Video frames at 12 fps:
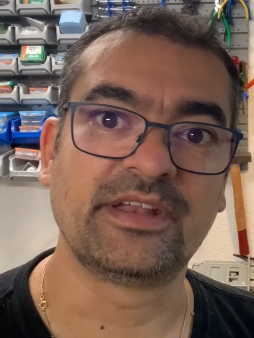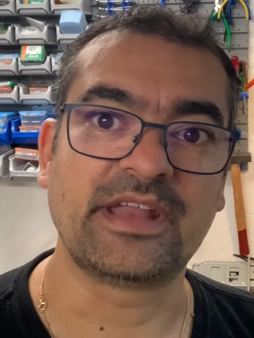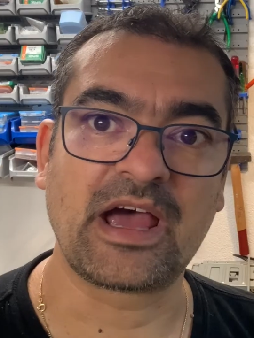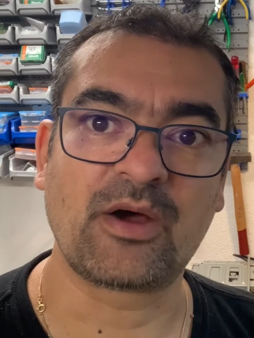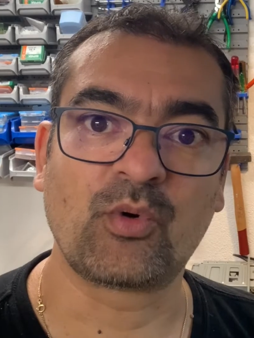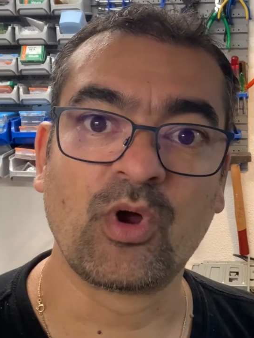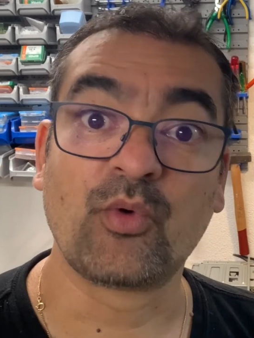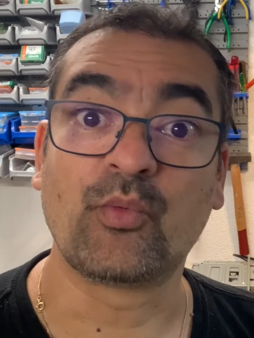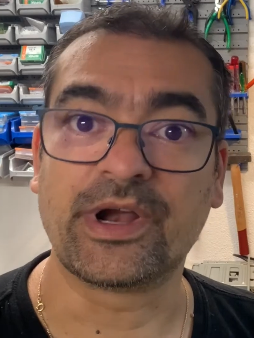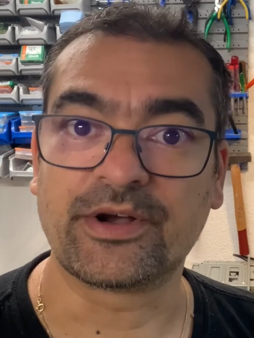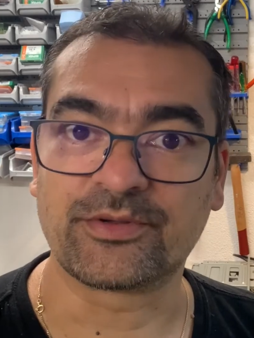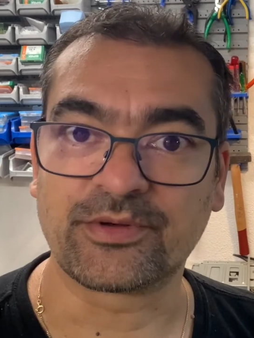Now,
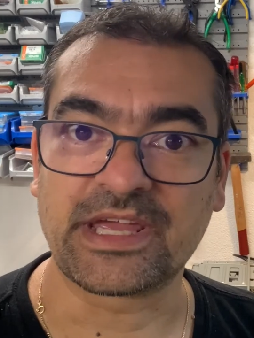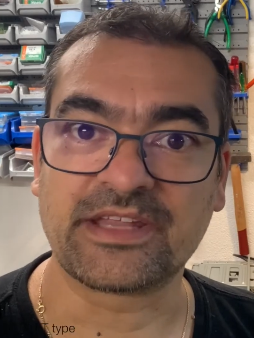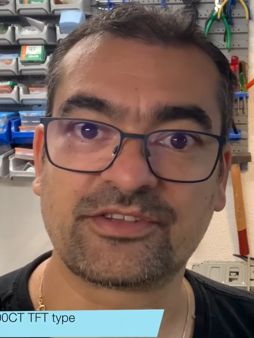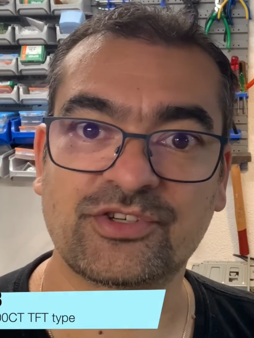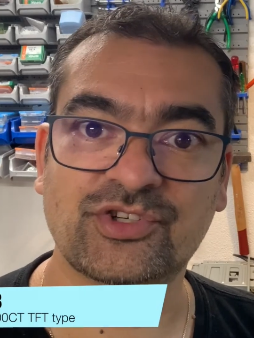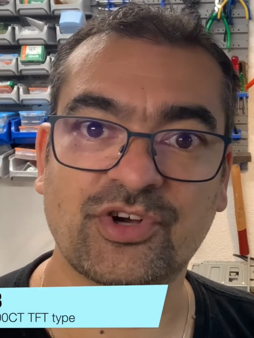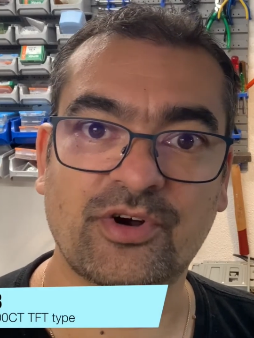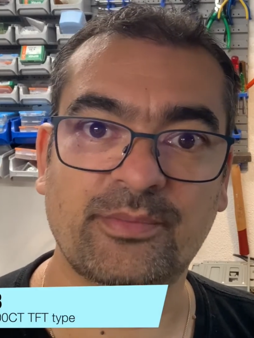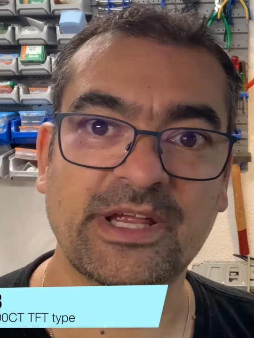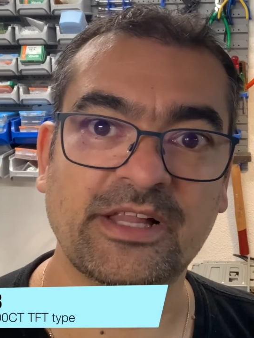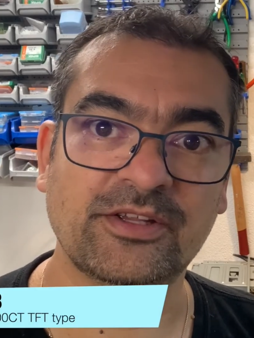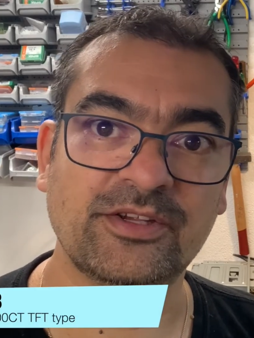where to get the Sharp
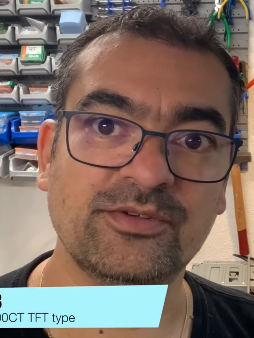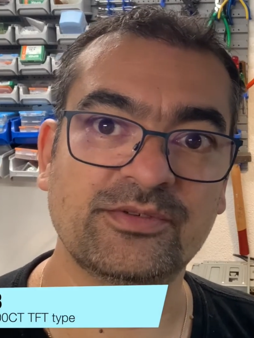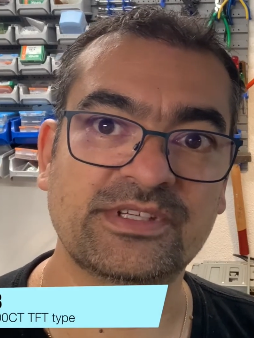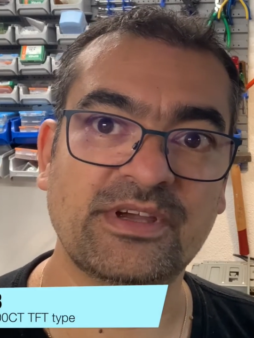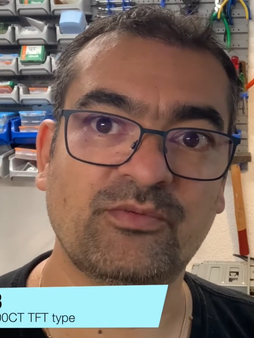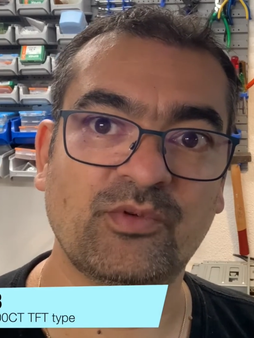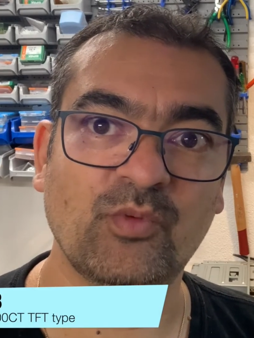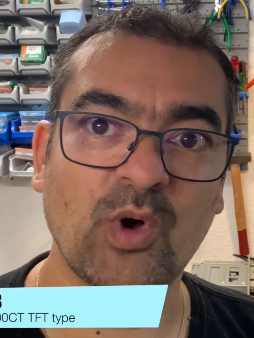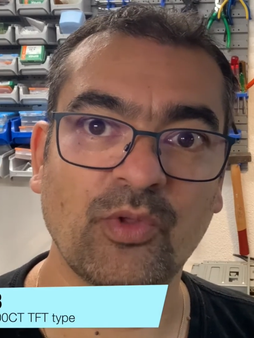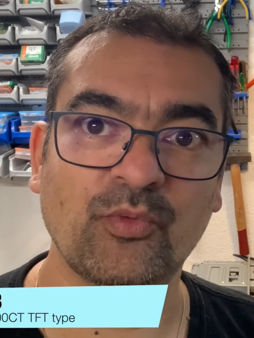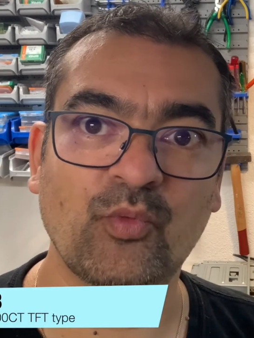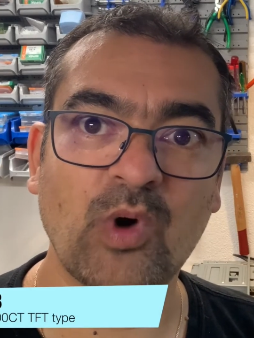
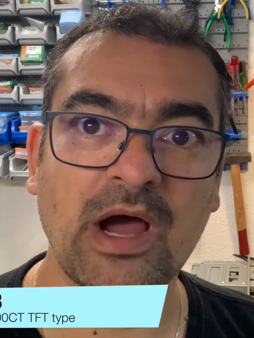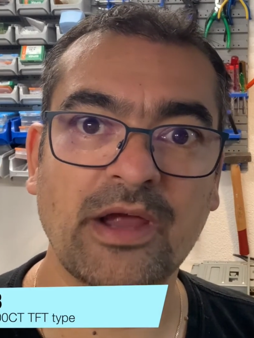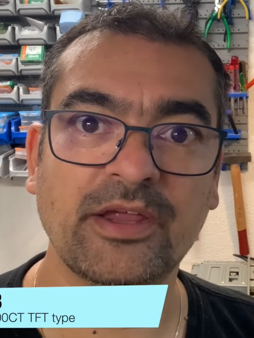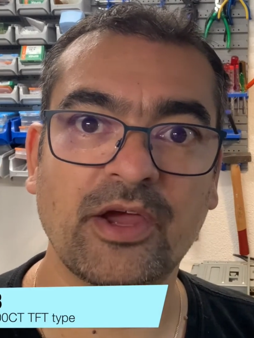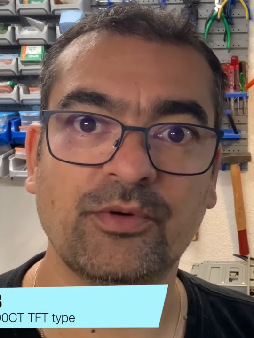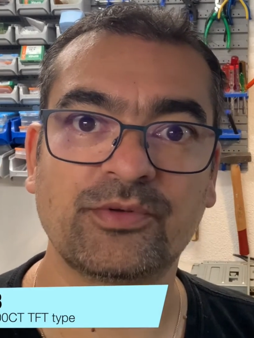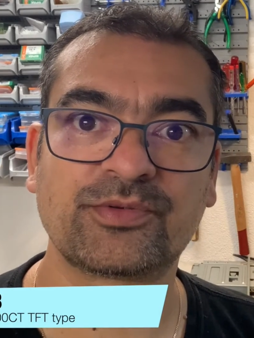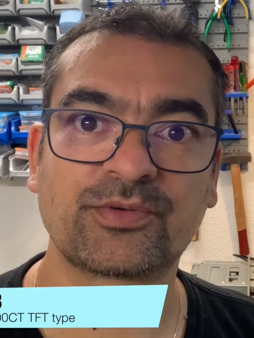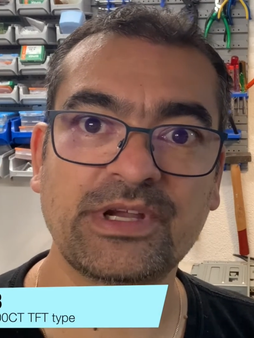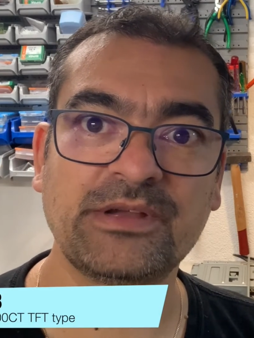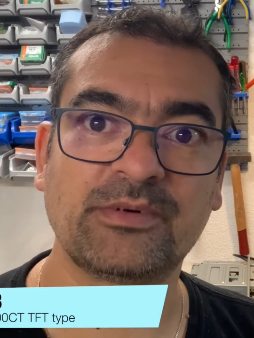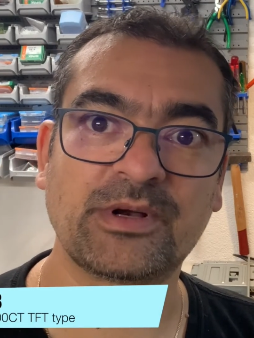
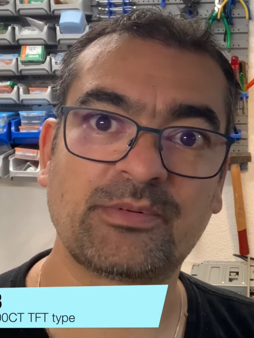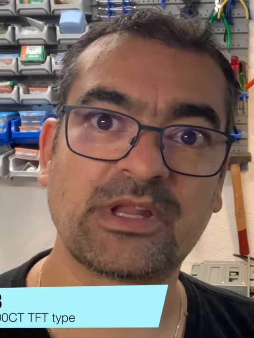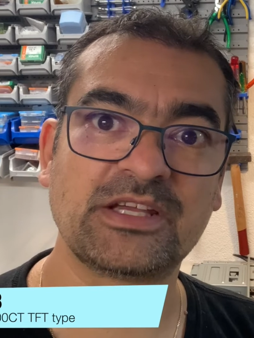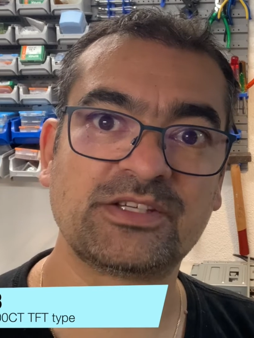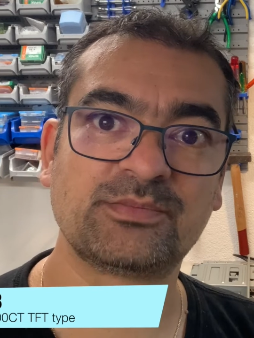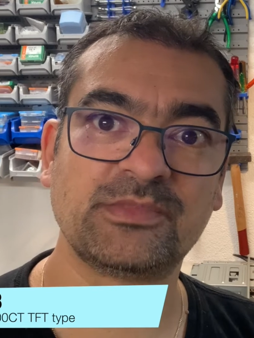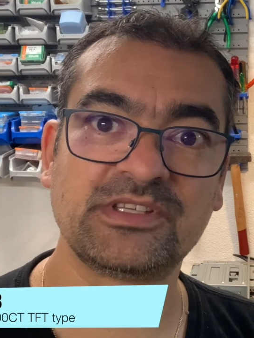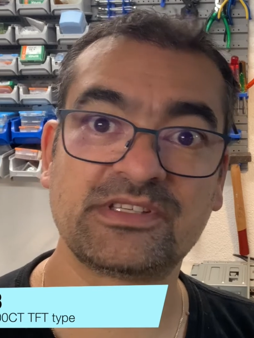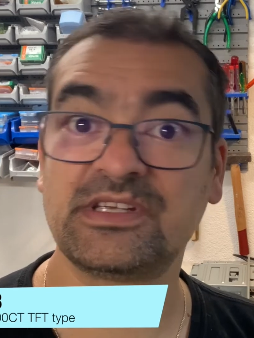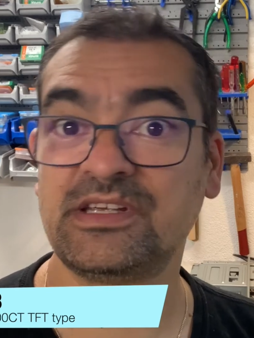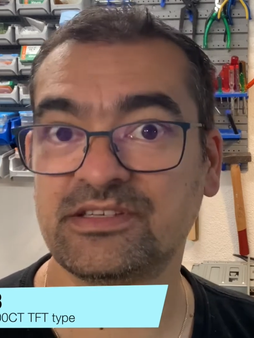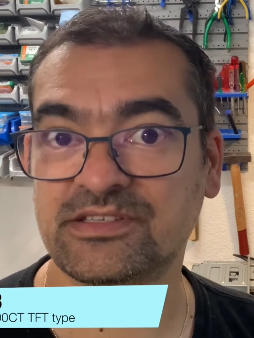LQ71Y03 replacements
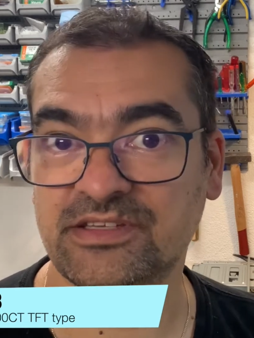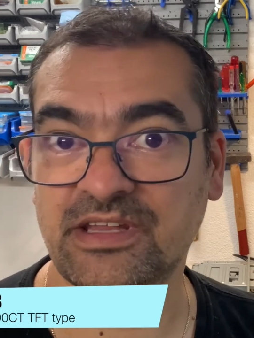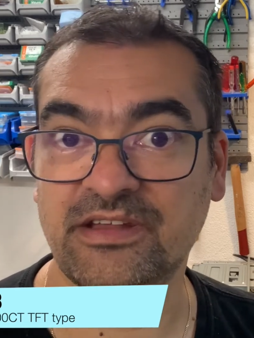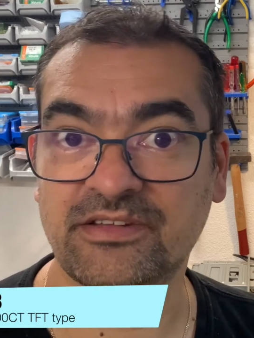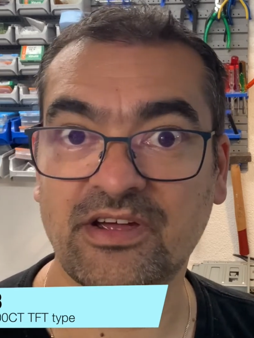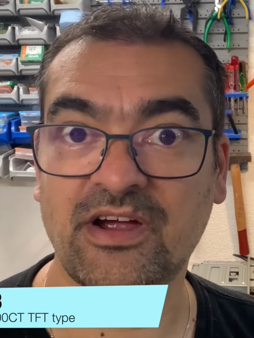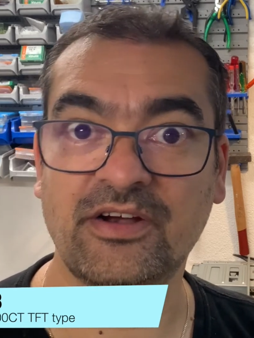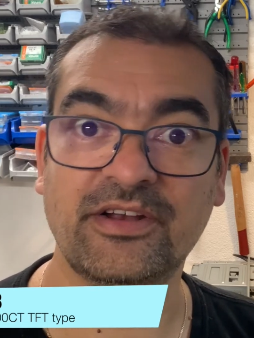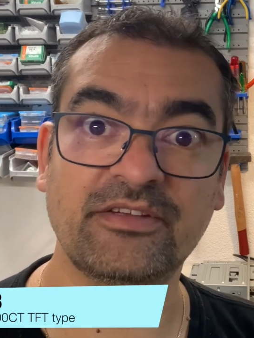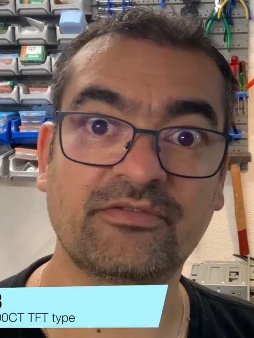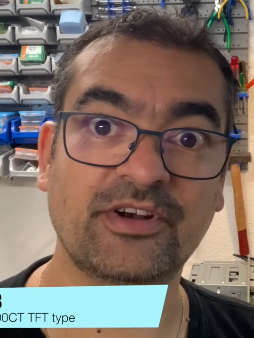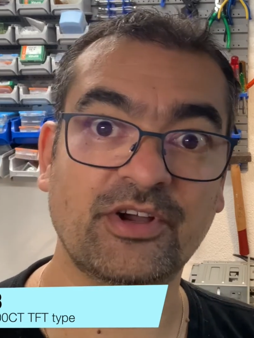is an entire
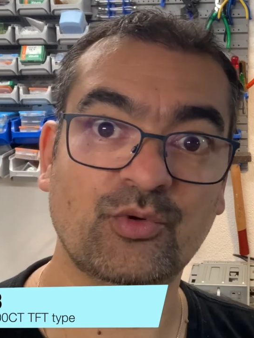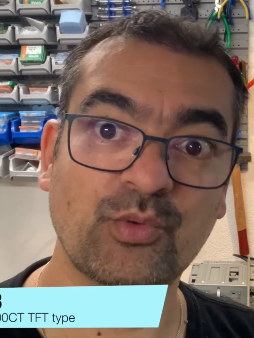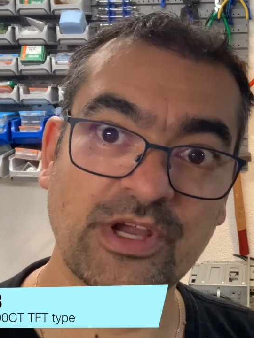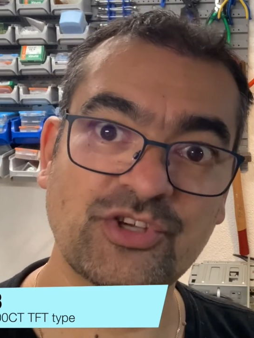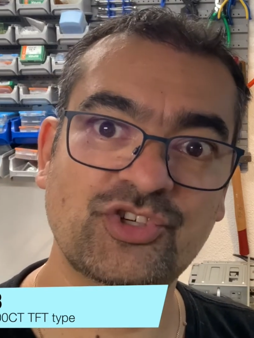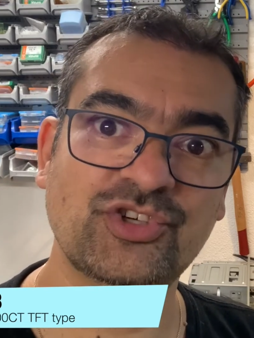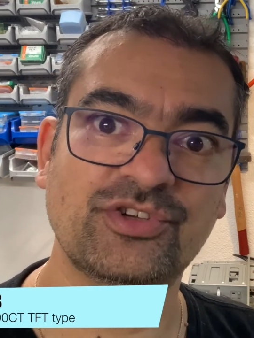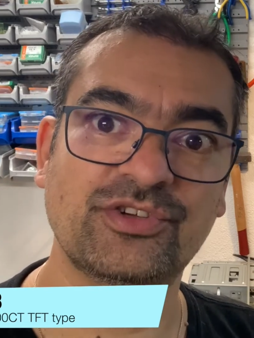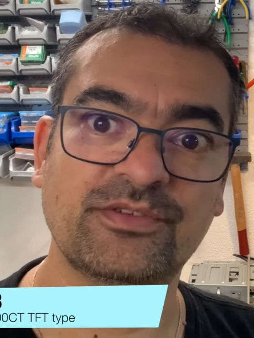different question.